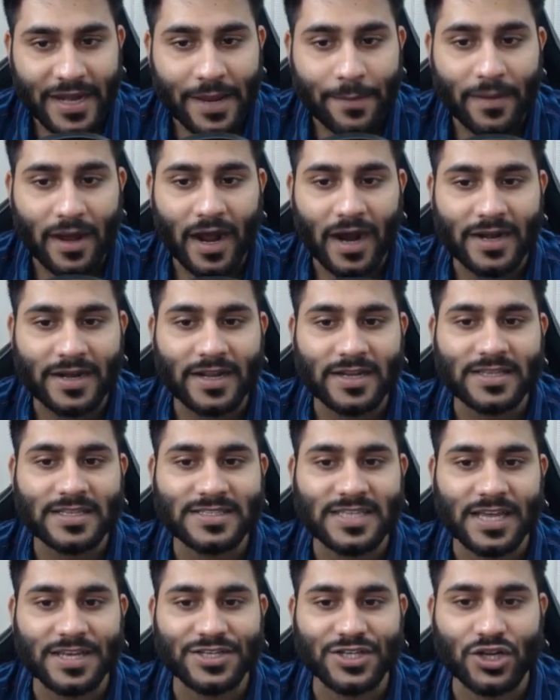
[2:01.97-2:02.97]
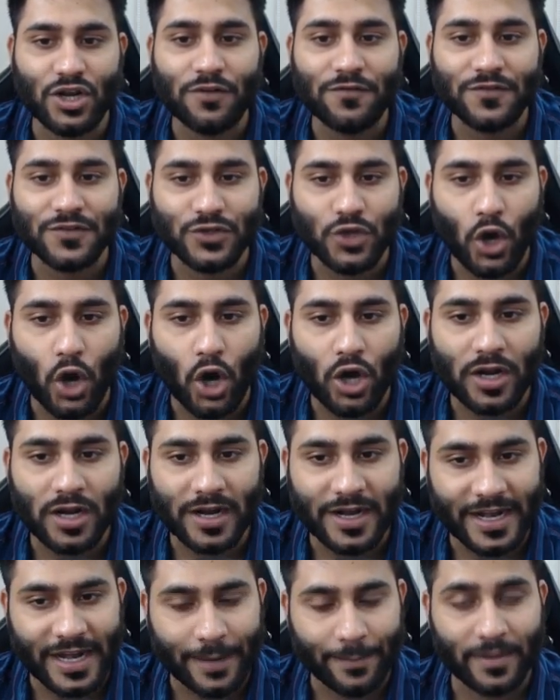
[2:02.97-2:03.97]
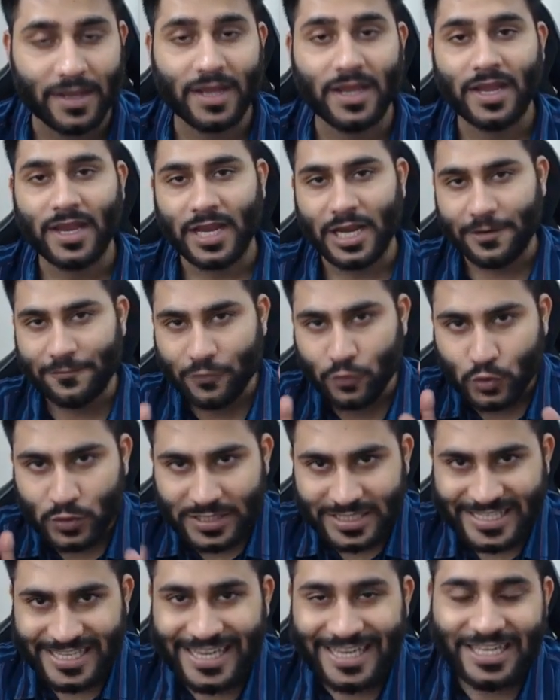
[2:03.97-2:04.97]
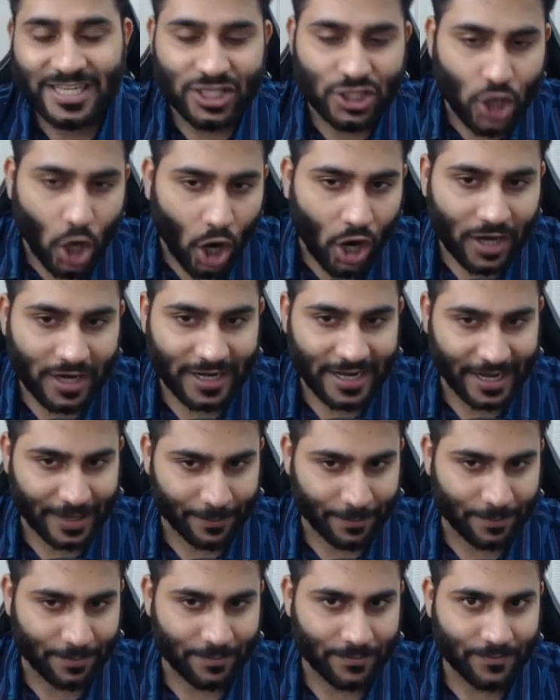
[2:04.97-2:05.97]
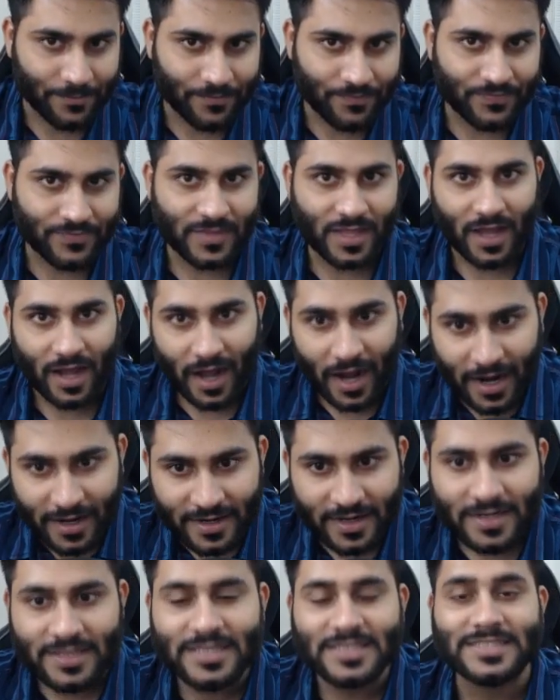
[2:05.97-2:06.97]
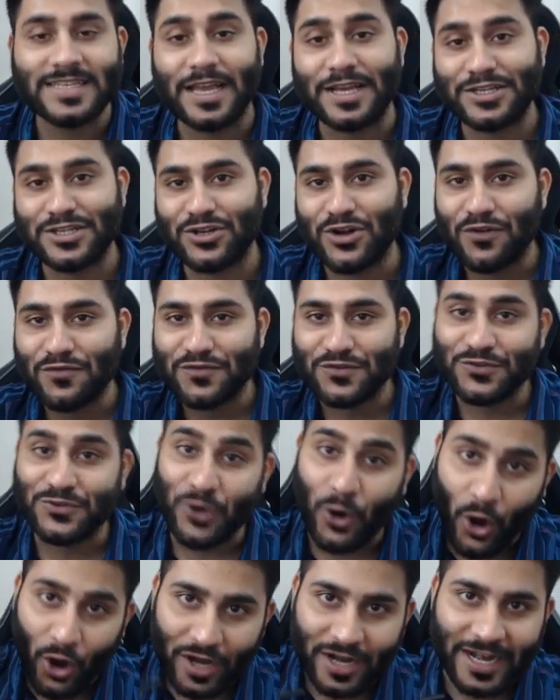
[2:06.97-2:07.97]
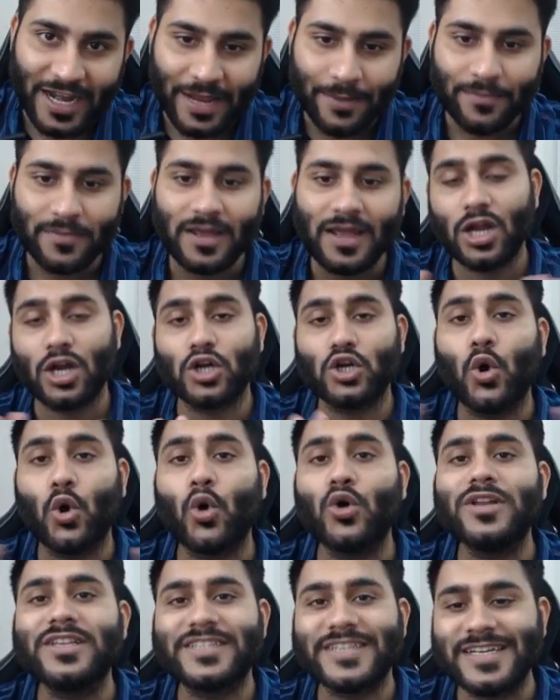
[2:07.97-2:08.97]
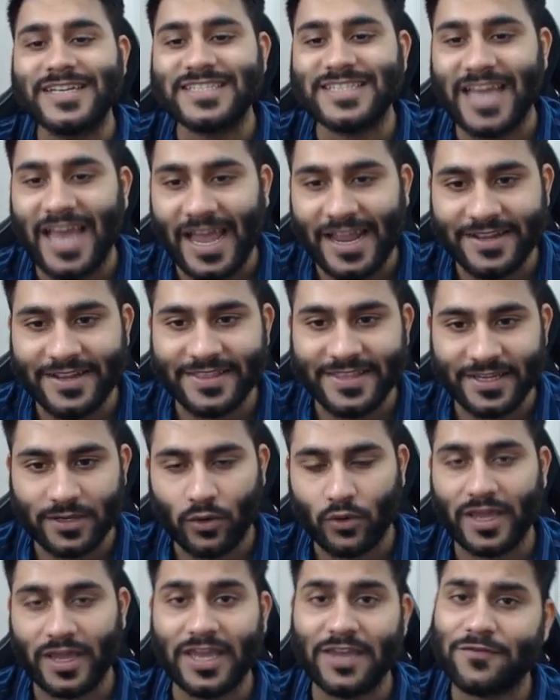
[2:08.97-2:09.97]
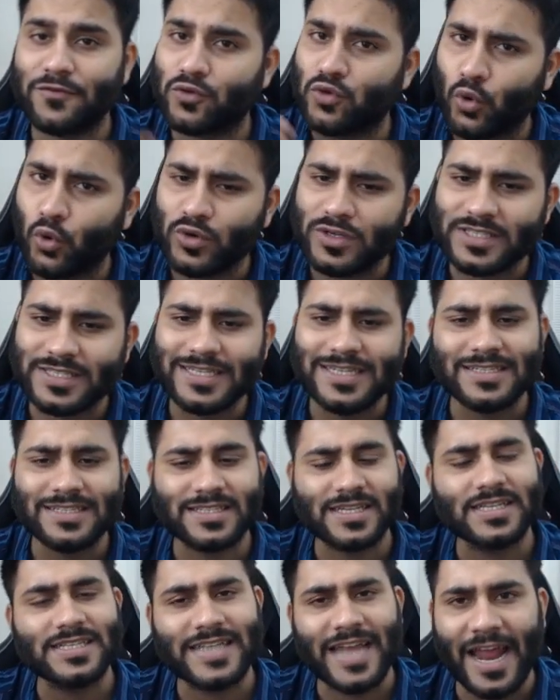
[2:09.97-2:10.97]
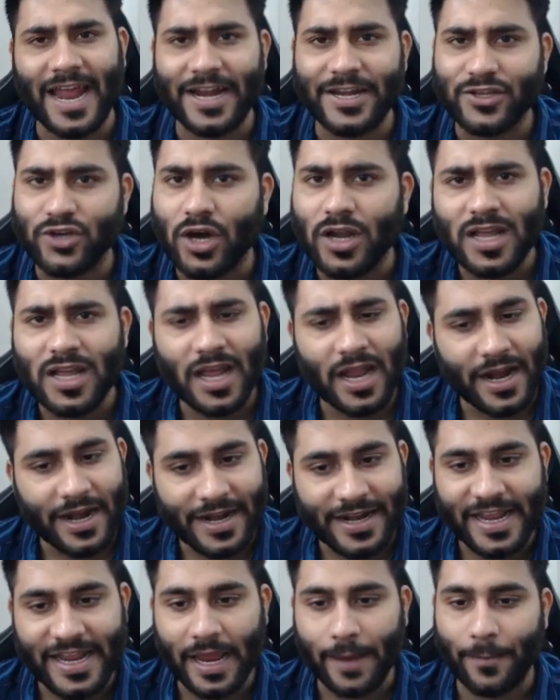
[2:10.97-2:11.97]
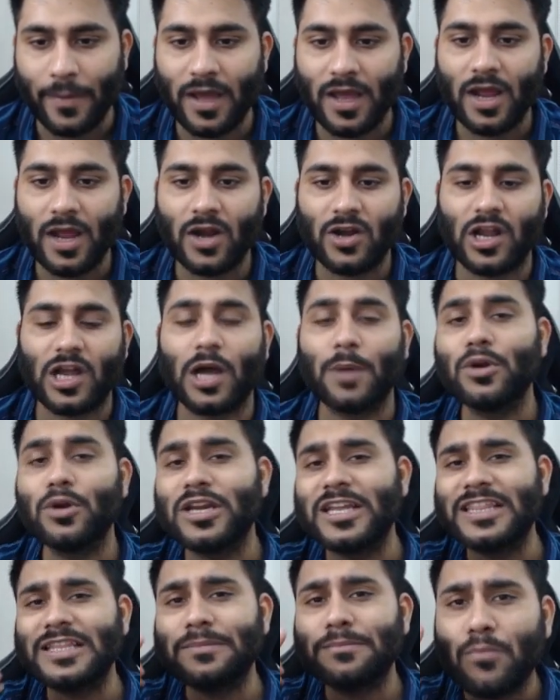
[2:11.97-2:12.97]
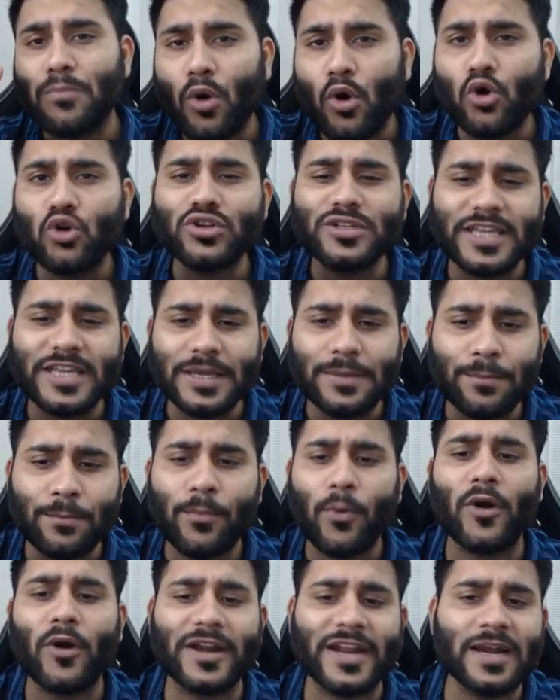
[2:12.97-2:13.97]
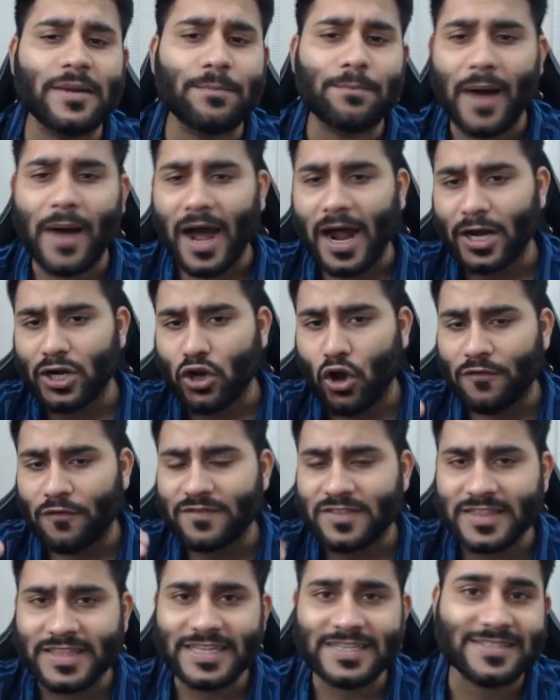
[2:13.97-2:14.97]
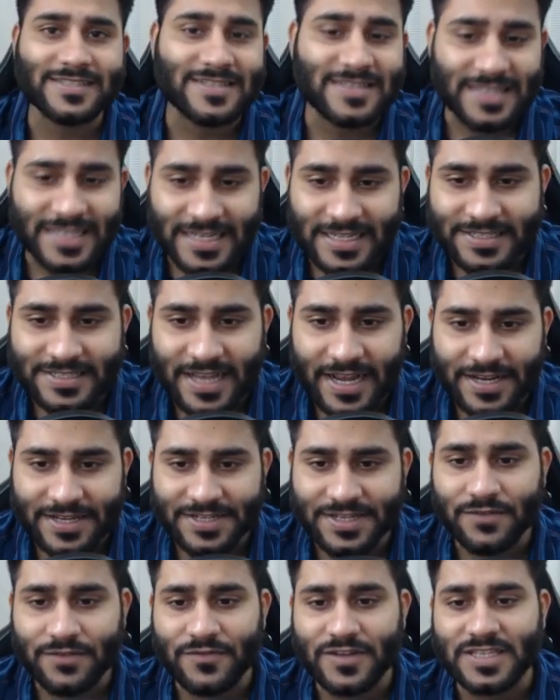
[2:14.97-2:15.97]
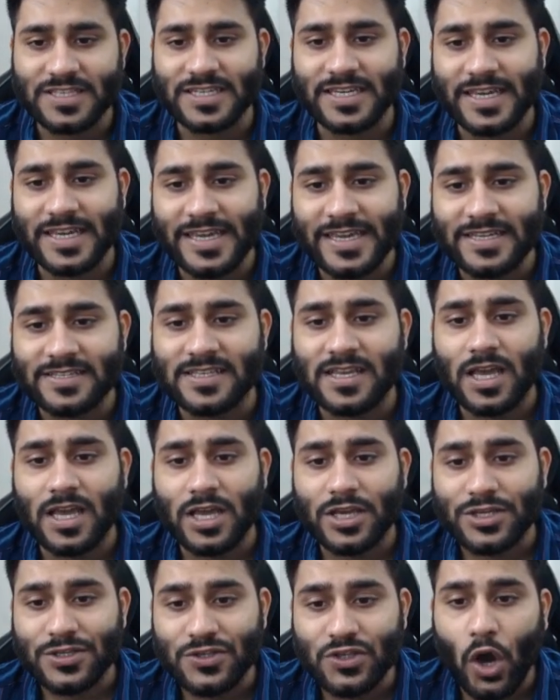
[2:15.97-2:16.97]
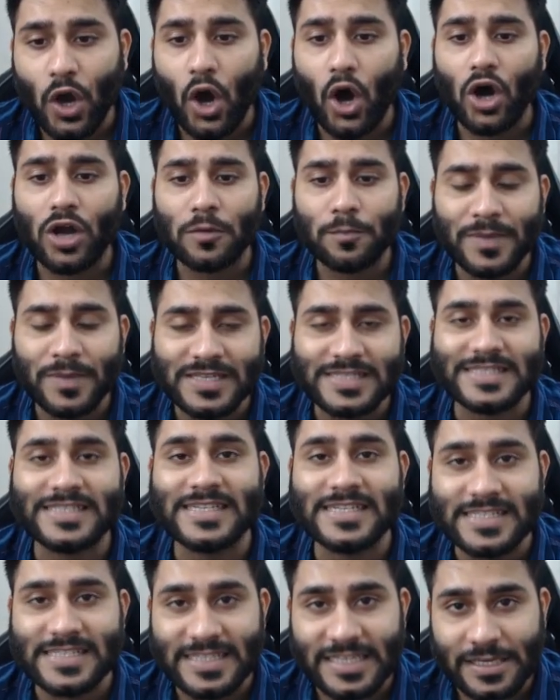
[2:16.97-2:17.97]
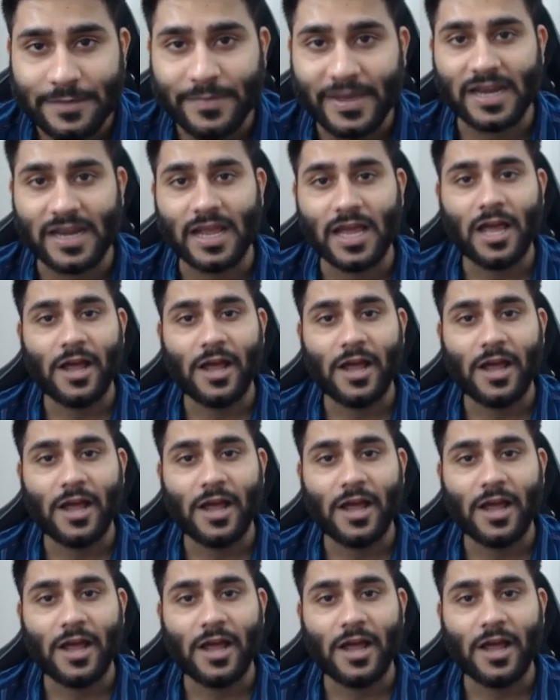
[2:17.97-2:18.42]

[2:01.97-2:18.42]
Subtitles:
name under the section of your name. If you see your name under the section of your name, don't change anything, okay? If you don't see, just add your name. Now coming to the most important part of this 3 section, which is your business email.